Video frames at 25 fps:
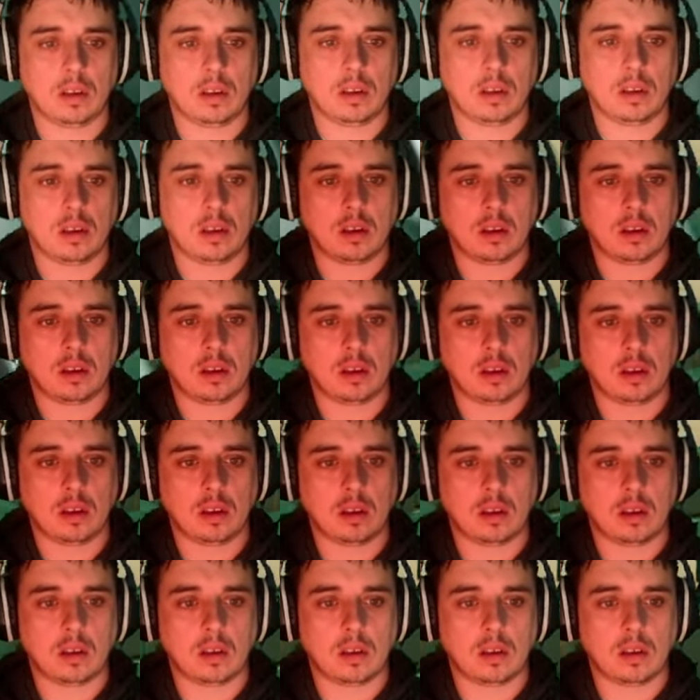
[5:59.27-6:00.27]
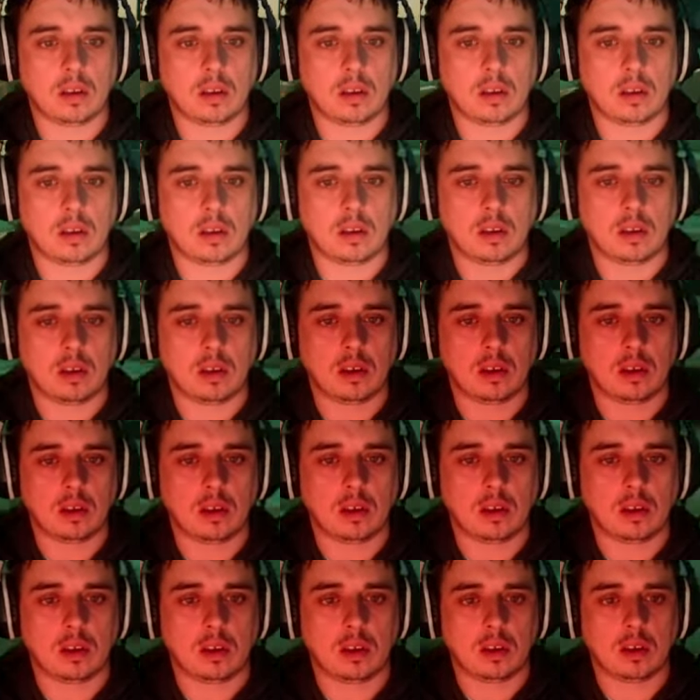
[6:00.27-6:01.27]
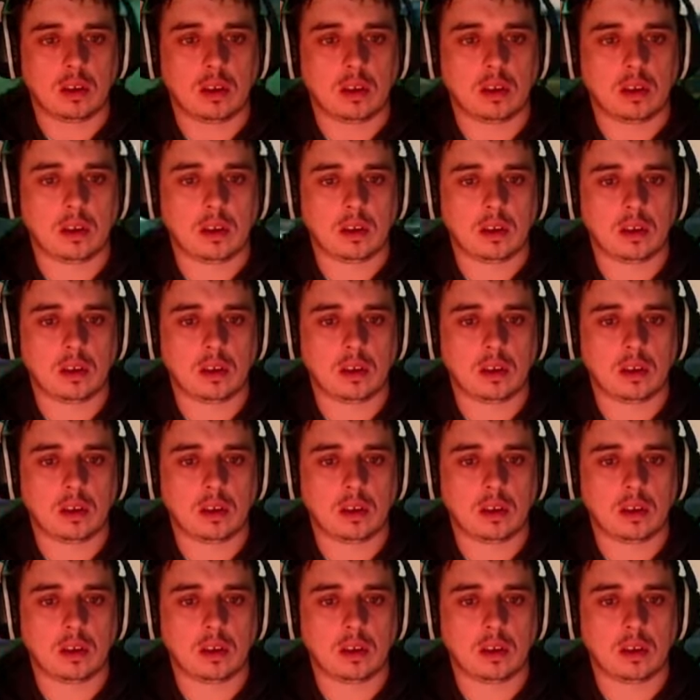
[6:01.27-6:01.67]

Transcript: Nobody speaks.